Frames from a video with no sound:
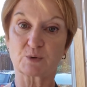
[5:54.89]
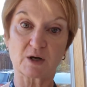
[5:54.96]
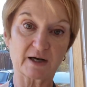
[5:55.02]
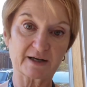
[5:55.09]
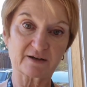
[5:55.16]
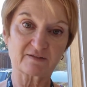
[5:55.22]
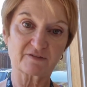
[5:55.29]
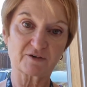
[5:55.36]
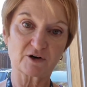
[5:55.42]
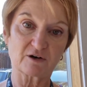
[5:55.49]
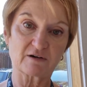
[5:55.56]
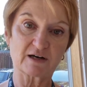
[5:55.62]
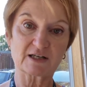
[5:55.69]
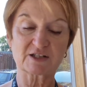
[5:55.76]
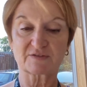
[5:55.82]
working
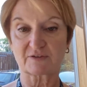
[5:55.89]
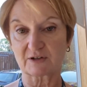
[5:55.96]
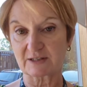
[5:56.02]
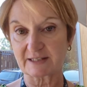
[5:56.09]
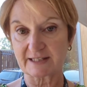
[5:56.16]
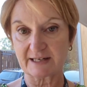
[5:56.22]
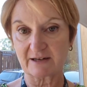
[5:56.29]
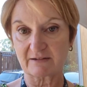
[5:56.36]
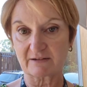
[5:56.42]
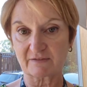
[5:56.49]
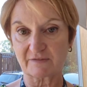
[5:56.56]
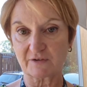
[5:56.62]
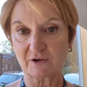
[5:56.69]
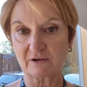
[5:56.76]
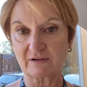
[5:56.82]
for us,
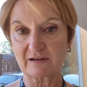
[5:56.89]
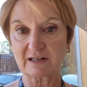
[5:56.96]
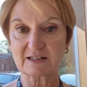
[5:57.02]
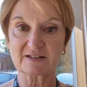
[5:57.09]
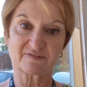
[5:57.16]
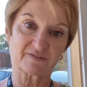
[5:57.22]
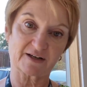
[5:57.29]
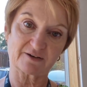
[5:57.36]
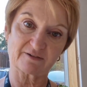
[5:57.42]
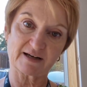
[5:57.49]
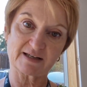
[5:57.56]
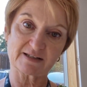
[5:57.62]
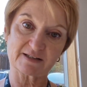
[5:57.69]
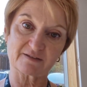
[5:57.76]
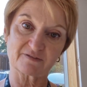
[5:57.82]
volunteering for us,
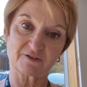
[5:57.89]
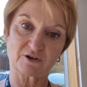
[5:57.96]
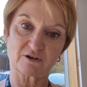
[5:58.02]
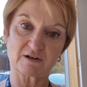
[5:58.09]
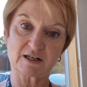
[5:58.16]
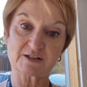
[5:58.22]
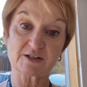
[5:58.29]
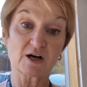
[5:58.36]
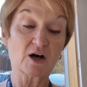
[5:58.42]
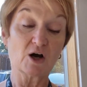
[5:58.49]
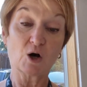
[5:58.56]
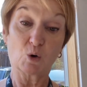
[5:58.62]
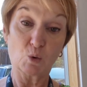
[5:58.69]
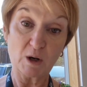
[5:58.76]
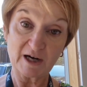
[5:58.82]
fundraising for us,
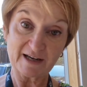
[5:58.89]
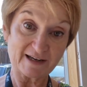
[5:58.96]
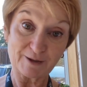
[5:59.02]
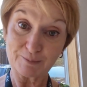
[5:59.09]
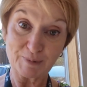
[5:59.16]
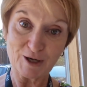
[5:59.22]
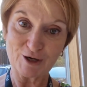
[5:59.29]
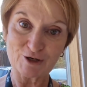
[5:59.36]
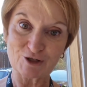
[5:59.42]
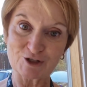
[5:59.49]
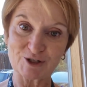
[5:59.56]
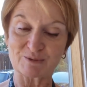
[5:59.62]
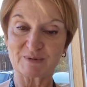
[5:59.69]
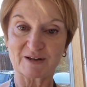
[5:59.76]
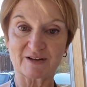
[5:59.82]
working in
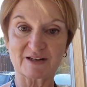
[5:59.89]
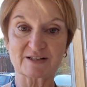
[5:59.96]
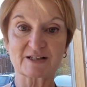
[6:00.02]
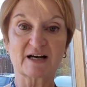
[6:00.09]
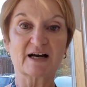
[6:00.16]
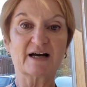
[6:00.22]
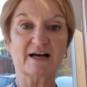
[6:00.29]
partnership with us.